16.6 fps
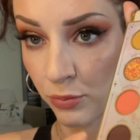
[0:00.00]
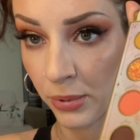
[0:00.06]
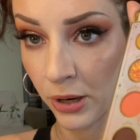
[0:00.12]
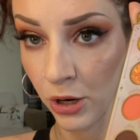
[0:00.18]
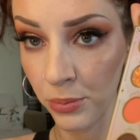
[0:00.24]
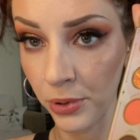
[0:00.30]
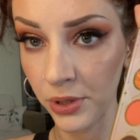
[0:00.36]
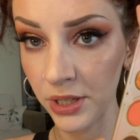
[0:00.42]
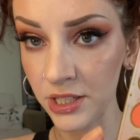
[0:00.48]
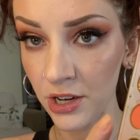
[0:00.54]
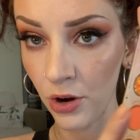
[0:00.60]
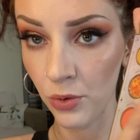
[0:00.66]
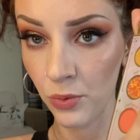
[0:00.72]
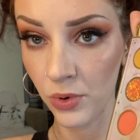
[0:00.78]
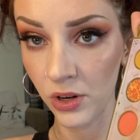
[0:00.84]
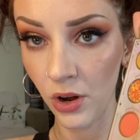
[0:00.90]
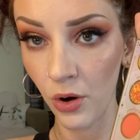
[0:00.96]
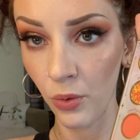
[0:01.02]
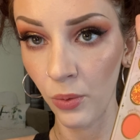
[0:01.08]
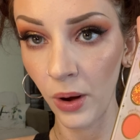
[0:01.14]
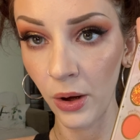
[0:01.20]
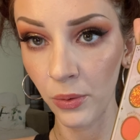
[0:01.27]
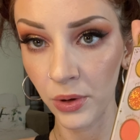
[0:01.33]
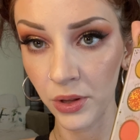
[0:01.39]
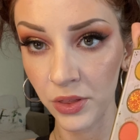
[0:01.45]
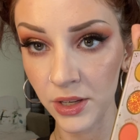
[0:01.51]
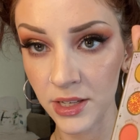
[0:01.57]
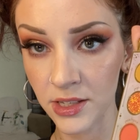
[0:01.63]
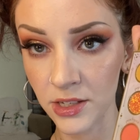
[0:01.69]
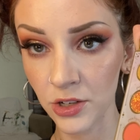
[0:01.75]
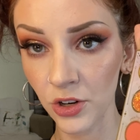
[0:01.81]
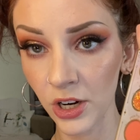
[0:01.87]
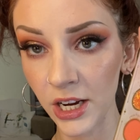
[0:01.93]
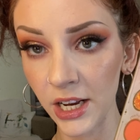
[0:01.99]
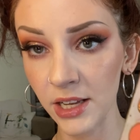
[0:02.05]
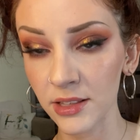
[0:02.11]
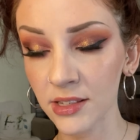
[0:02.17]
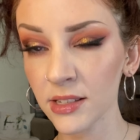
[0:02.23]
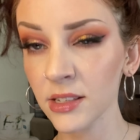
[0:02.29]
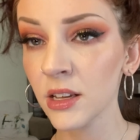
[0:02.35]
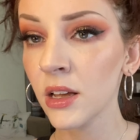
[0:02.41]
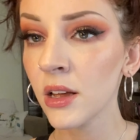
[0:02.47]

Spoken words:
purpley tone would go well with these greens.